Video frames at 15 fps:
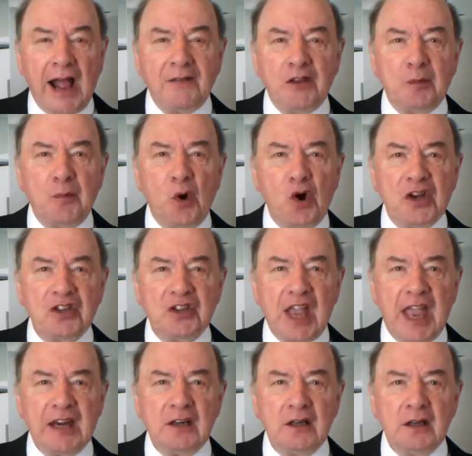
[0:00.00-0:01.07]
And the boy
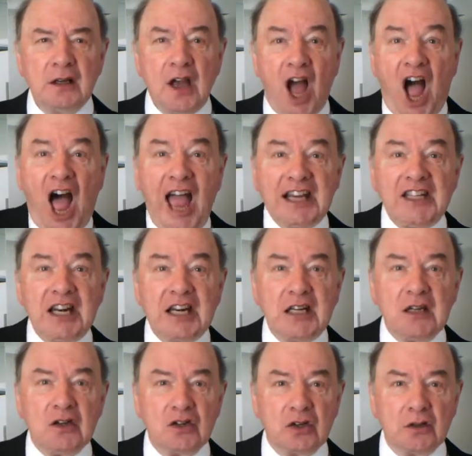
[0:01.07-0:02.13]
said, "I
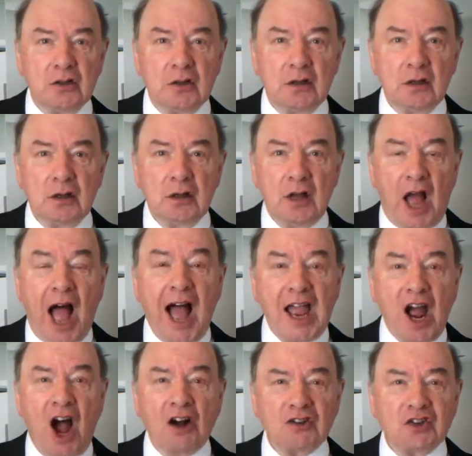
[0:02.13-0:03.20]
didn't.
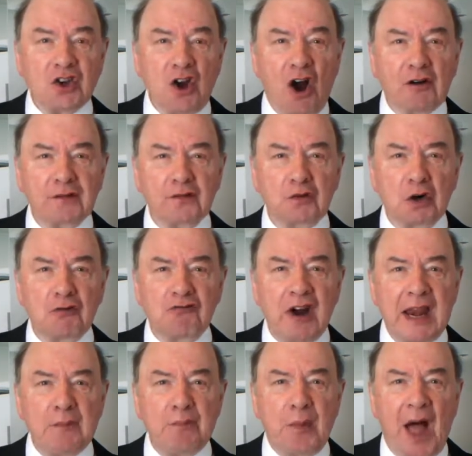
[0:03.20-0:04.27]
I asked God for a
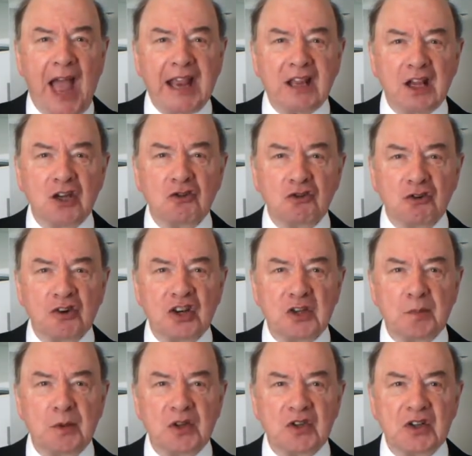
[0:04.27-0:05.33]
red bike at
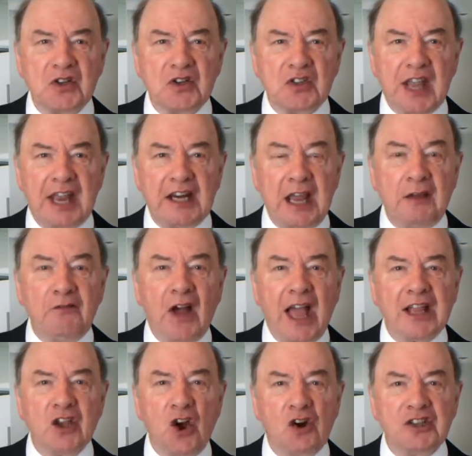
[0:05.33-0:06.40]
Christmas and said if
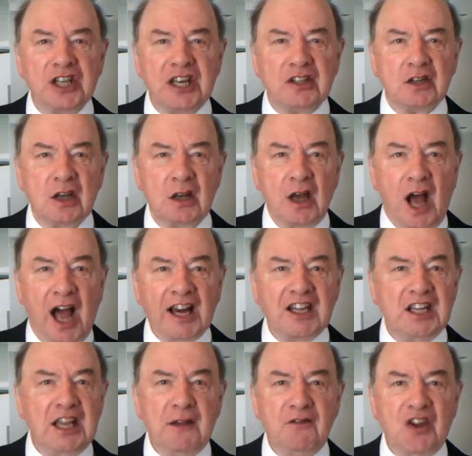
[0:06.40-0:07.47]
I got it,
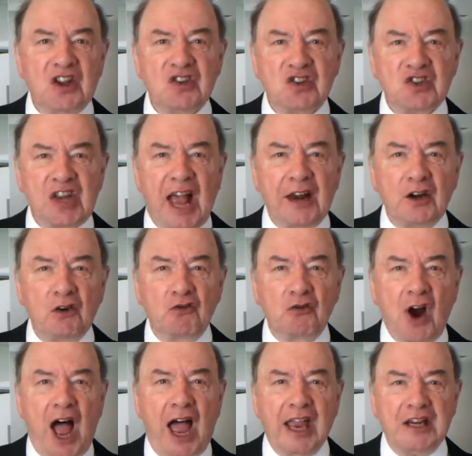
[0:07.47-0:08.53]
I'd give his son a
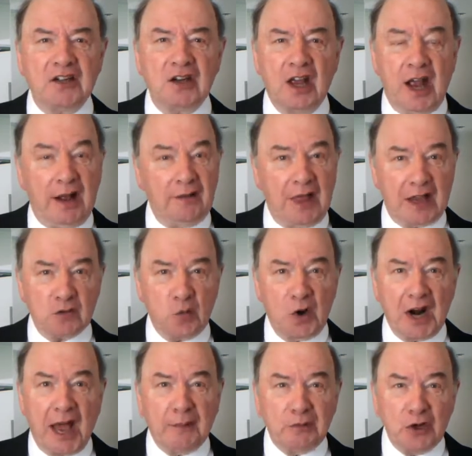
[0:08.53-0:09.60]
ride, and that's
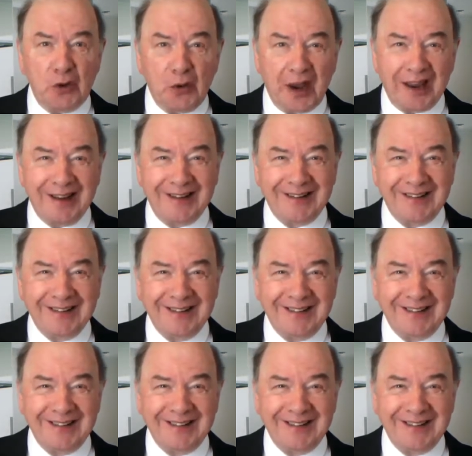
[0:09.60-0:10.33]
what I'm doing."